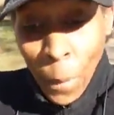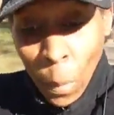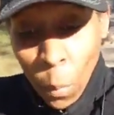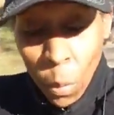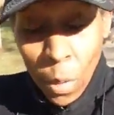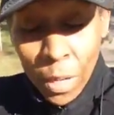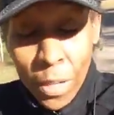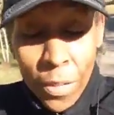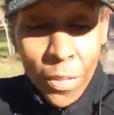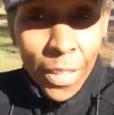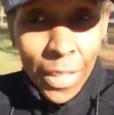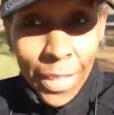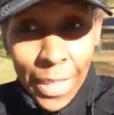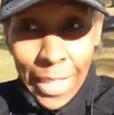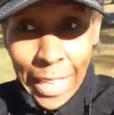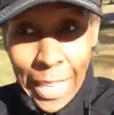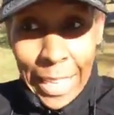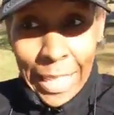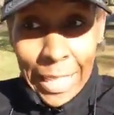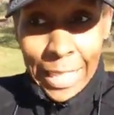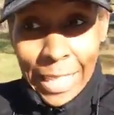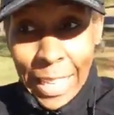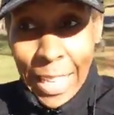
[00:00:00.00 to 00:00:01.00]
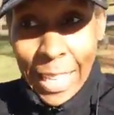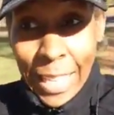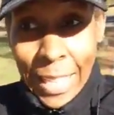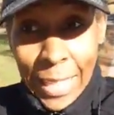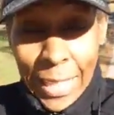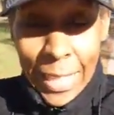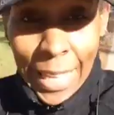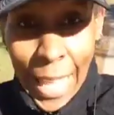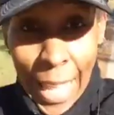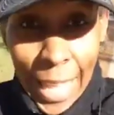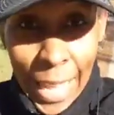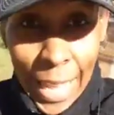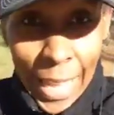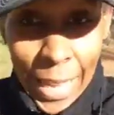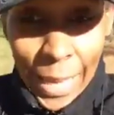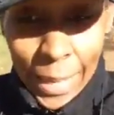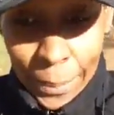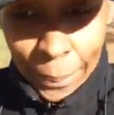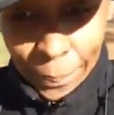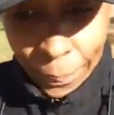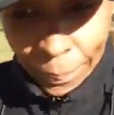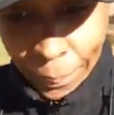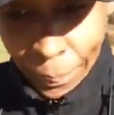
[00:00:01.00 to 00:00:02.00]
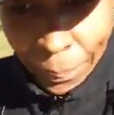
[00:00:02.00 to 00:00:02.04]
One of the things is a